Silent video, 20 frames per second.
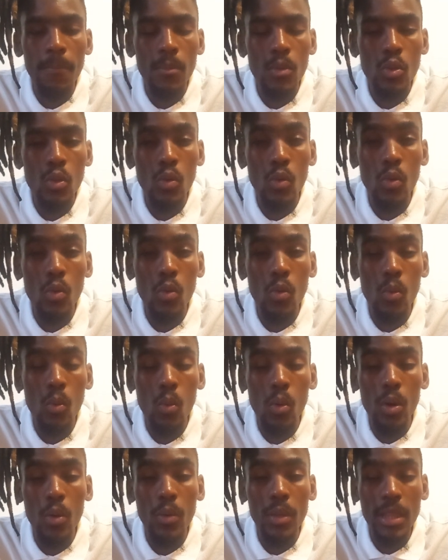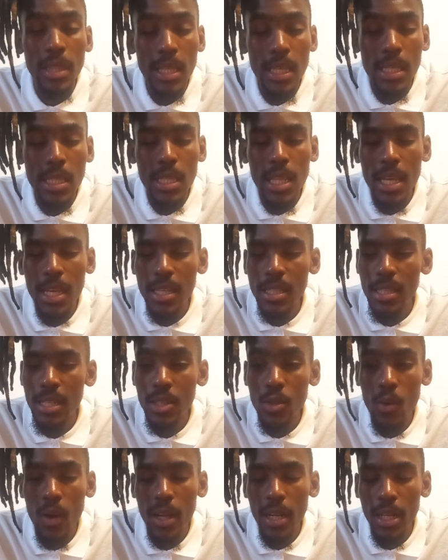so with these things, it's
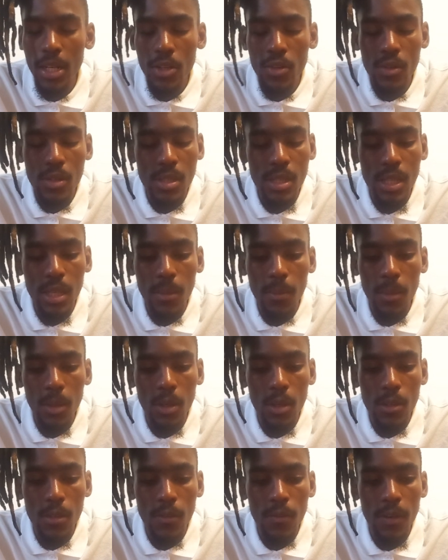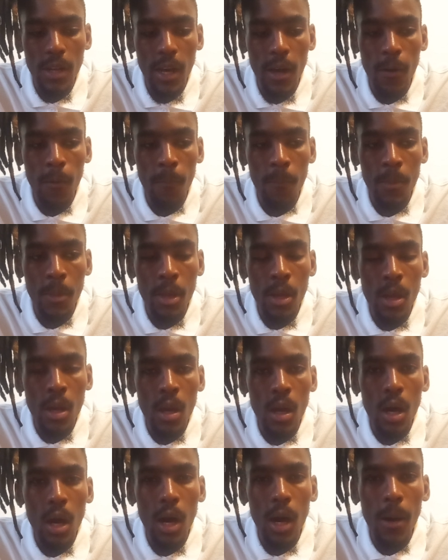quite interesting because of now
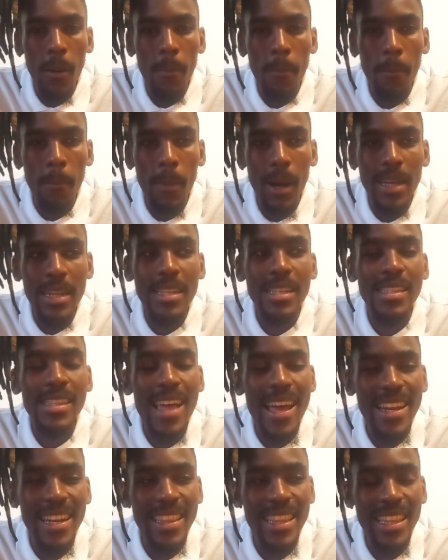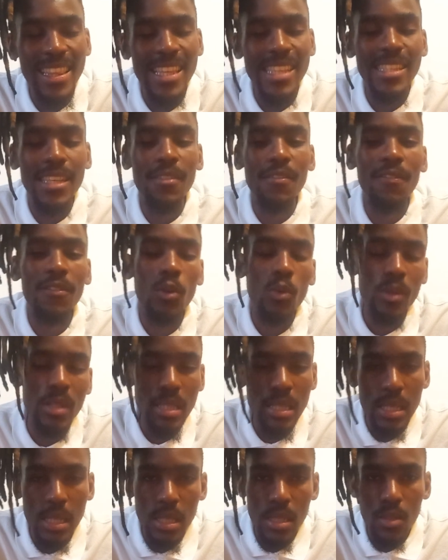understanding that there's
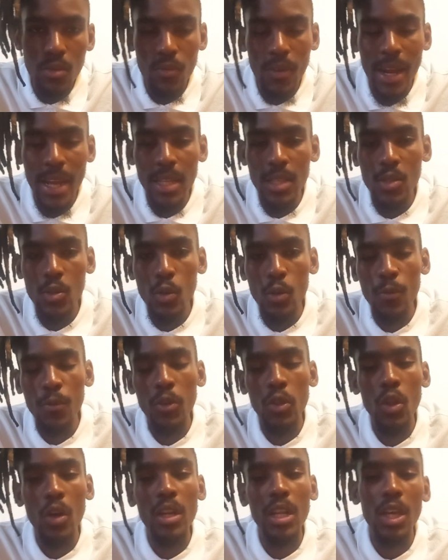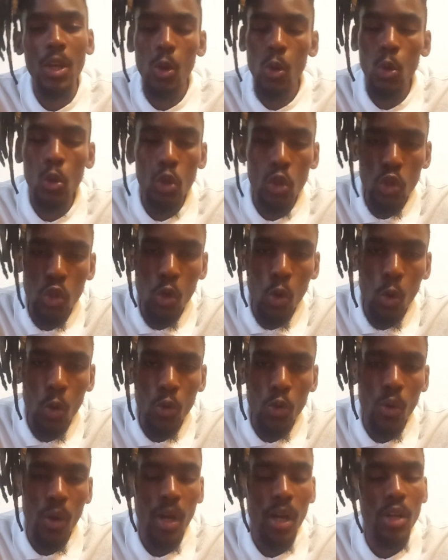influences, right? So if you're not in control,
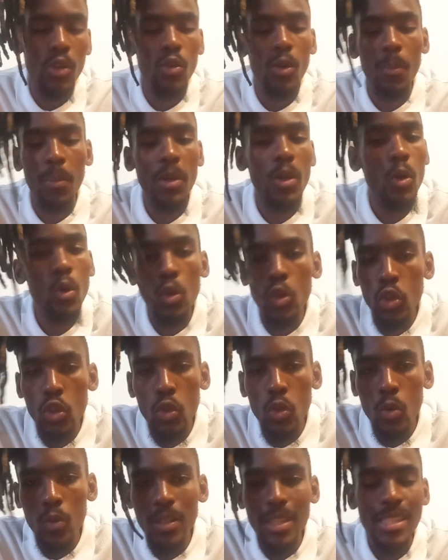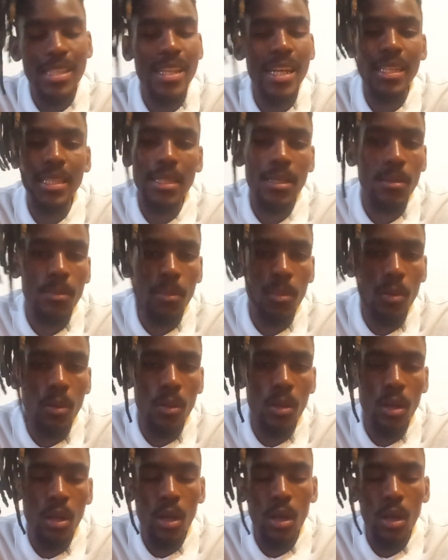you're being controlled. It's that simple.